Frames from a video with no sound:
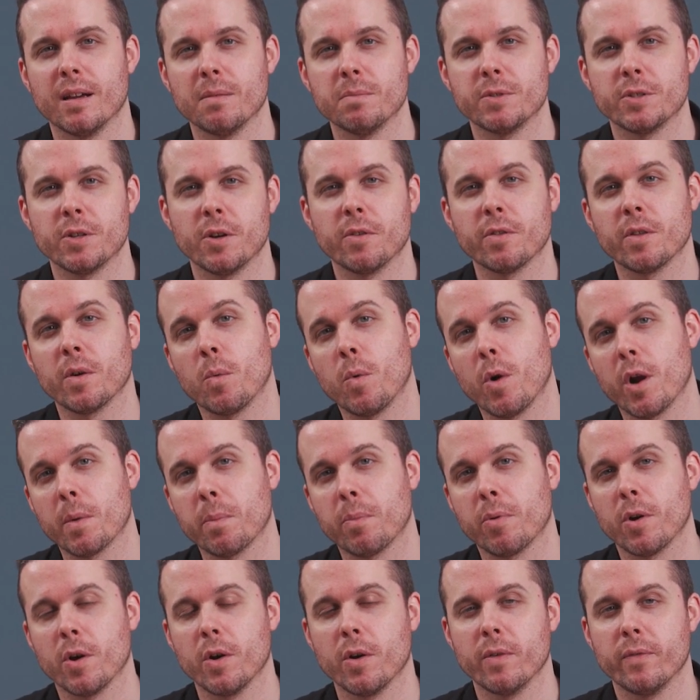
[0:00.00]
I'm sure the
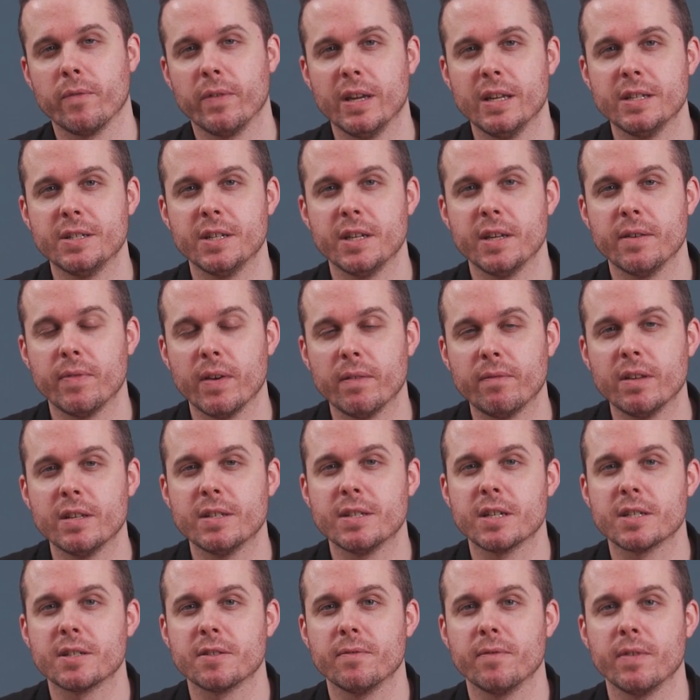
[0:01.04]
WorkPro
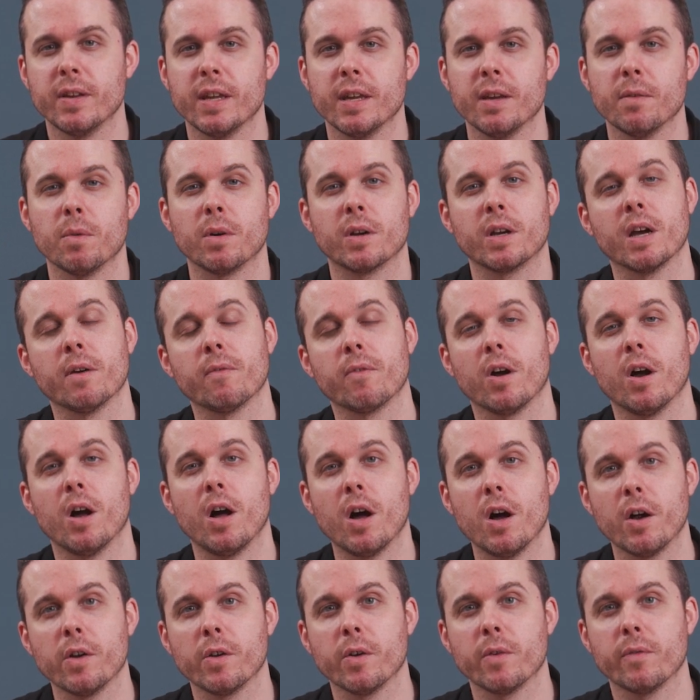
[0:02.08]
VG56V will cover
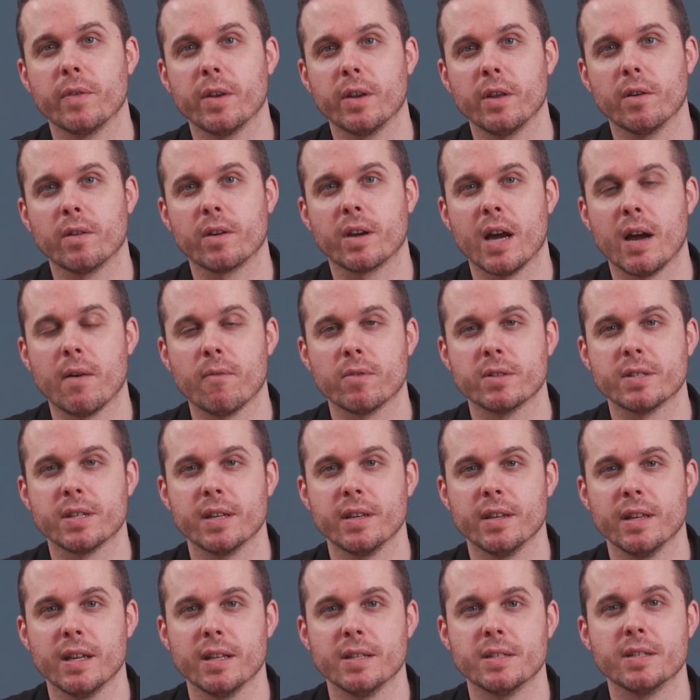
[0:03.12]
all your video
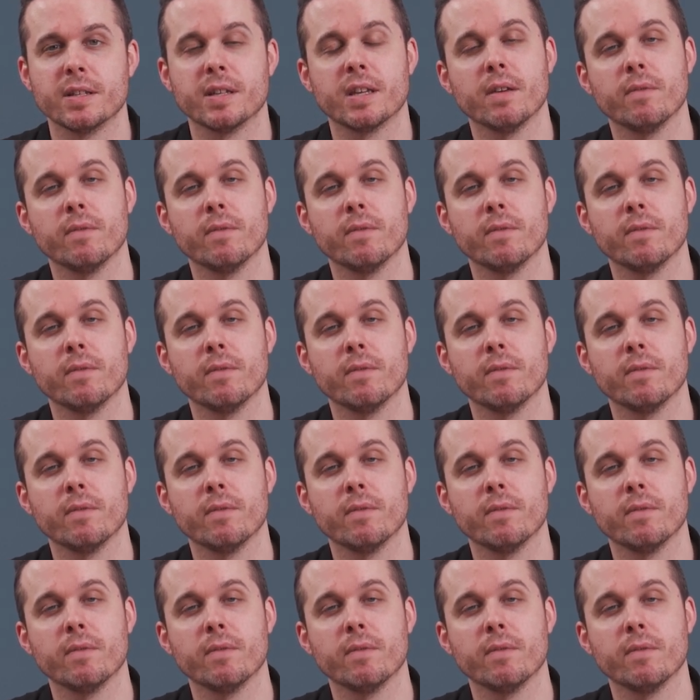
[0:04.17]
conferencing needs,